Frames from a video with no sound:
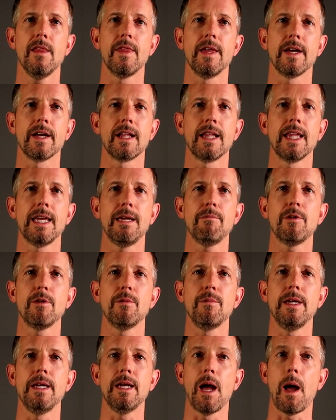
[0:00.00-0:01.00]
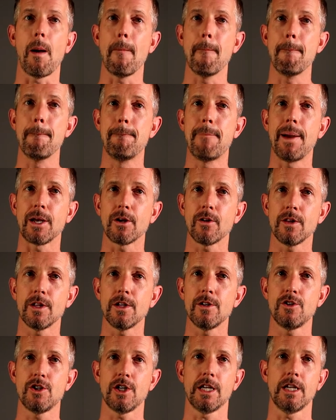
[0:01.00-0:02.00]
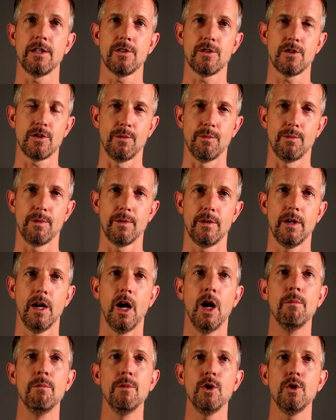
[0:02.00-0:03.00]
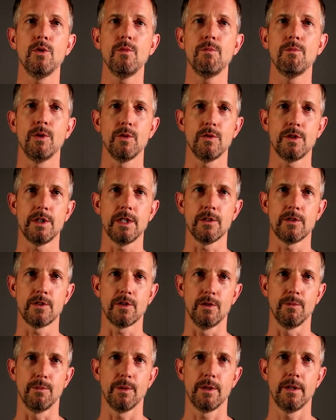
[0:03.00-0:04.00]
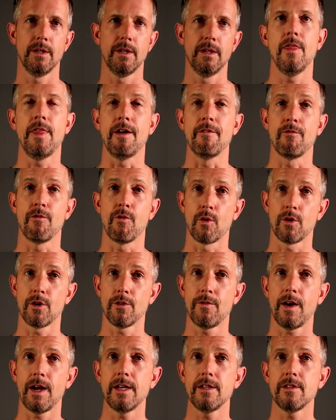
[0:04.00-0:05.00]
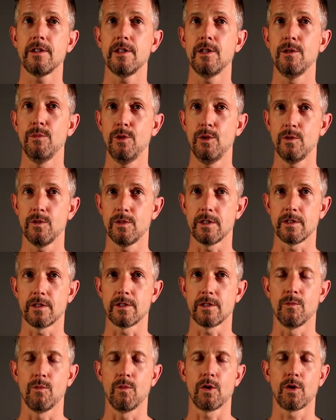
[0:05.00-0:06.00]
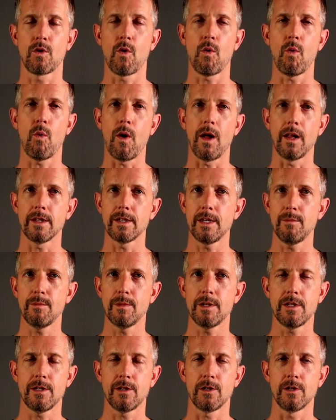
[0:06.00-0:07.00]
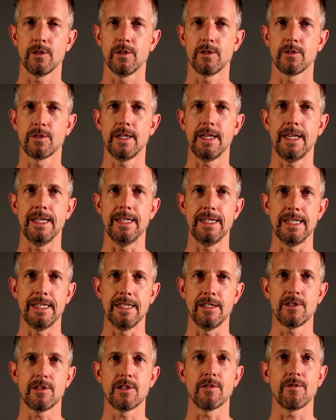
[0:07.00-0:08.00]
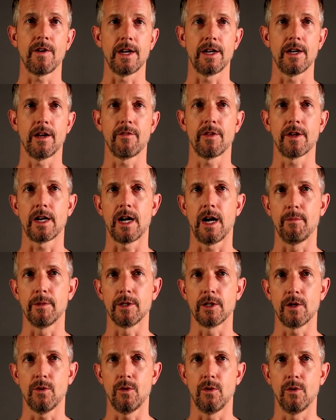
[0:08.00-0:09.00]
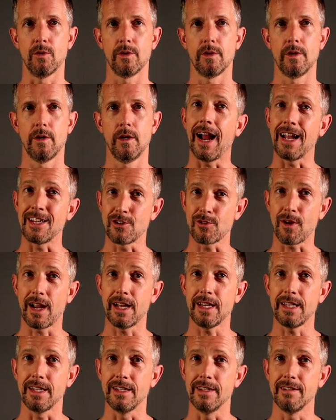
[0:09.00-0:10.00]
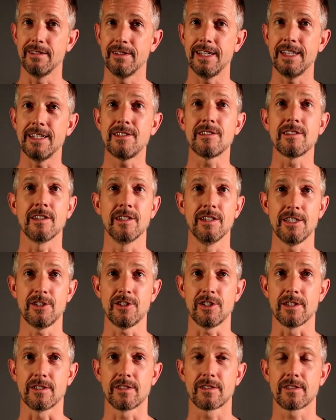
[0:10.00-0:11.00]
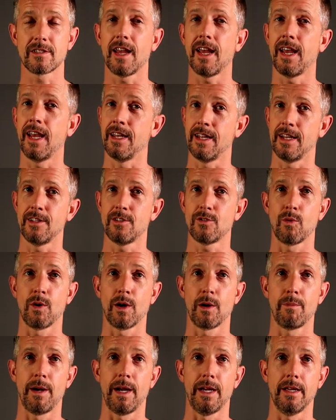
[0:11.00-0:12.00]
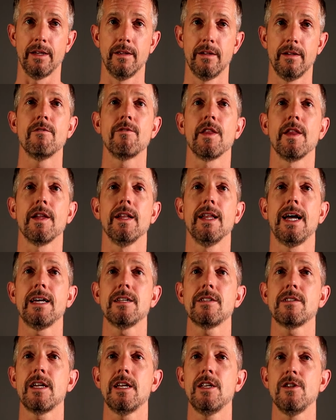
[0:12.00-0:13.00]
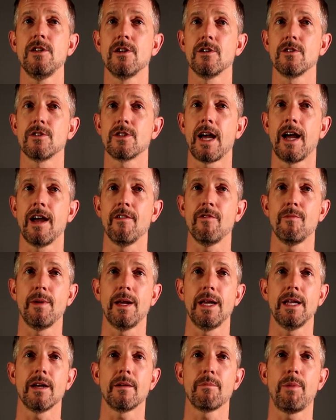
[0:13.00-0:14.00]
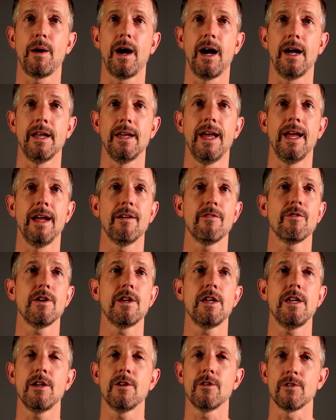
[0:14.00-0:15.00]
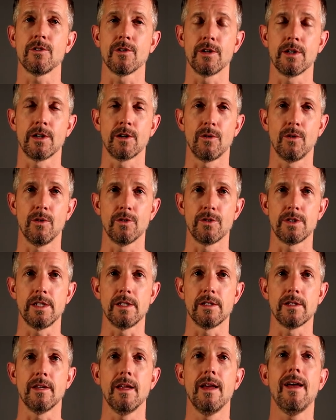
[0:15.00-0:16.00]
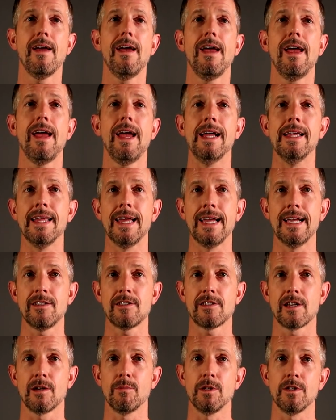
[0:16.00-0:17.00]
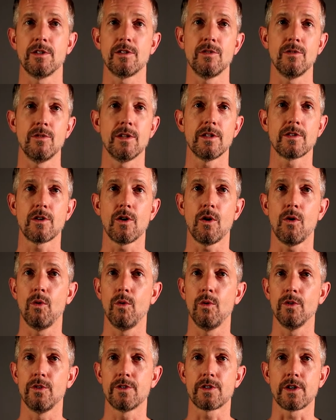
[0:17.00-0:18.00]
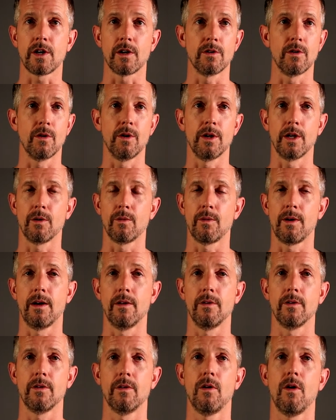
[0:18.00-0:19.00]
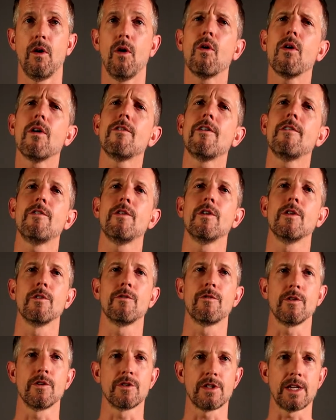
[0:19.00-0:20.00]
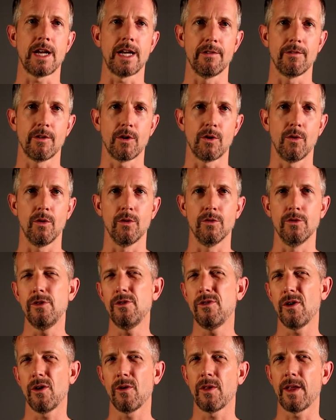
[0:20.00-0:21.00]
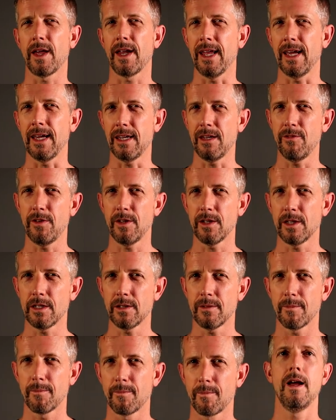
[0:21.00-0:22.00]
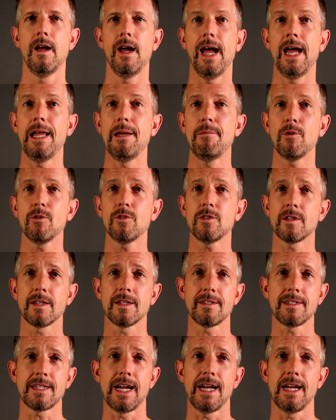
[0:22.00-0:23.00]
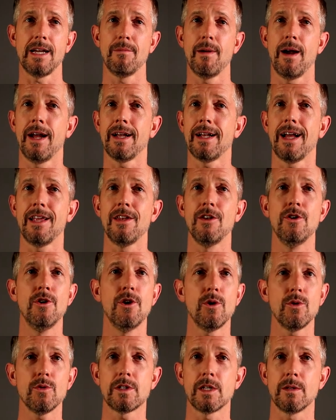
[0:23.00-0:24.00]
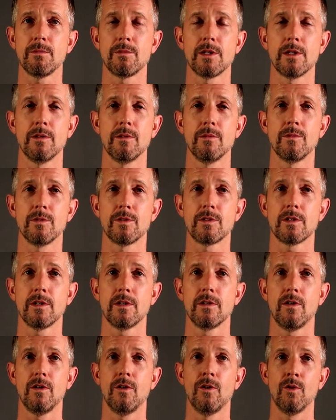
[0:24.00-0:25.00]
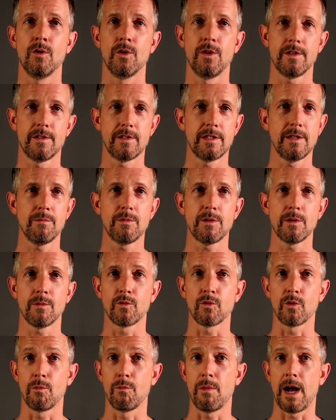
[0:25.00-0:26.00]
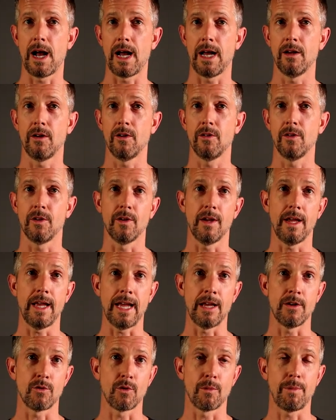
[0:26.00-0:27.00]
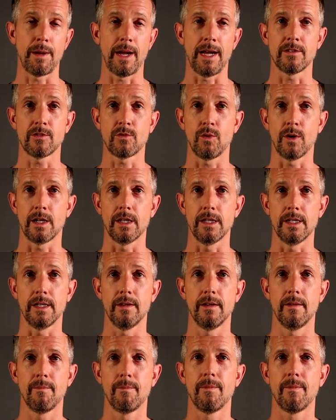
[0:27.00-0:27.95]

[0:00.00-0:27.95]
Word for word: that claimed to be better than chicken soup, immune-boosting soup, that fortifies the immune system with quality materials it needs to fight off the common cold. I tried it. It's delicious, and I swear by it. For the last 10 years, I've made a pot every year during cold season and ate some as soon as colds start going around, or if I feel the first sign of a cold. You know that achy feeling? And most of the time, I got no symptoms, or the symptoms were mild and or passed quickly.